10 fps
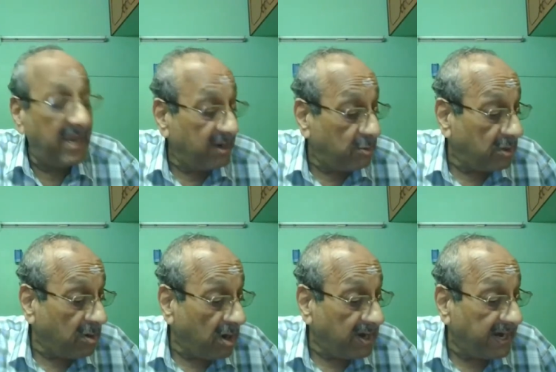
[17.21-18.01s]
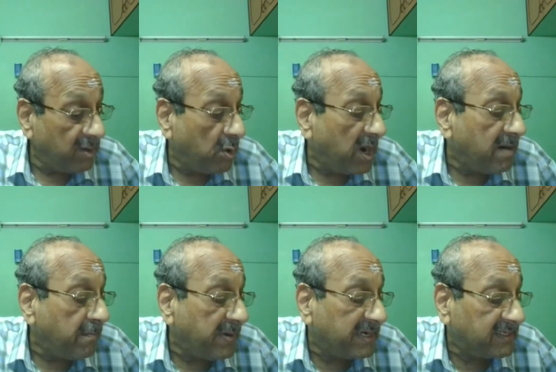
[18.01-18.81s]
I could contact one
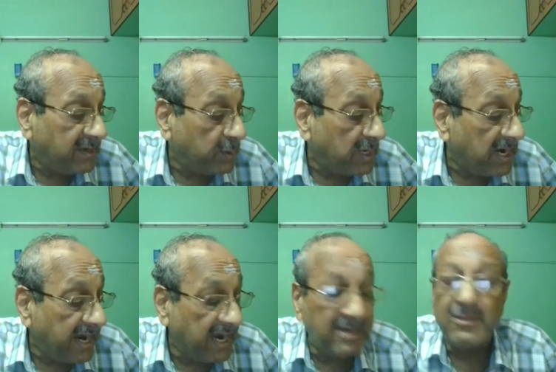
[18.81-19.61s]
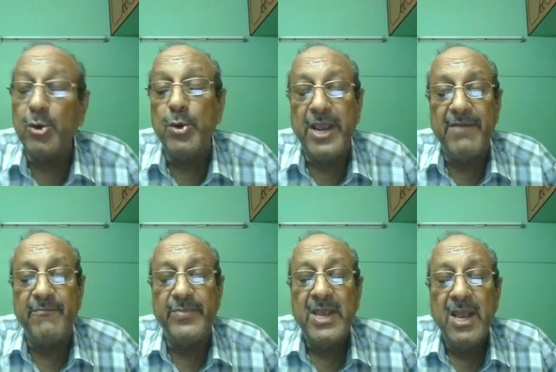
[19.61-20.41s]
person only, and through him,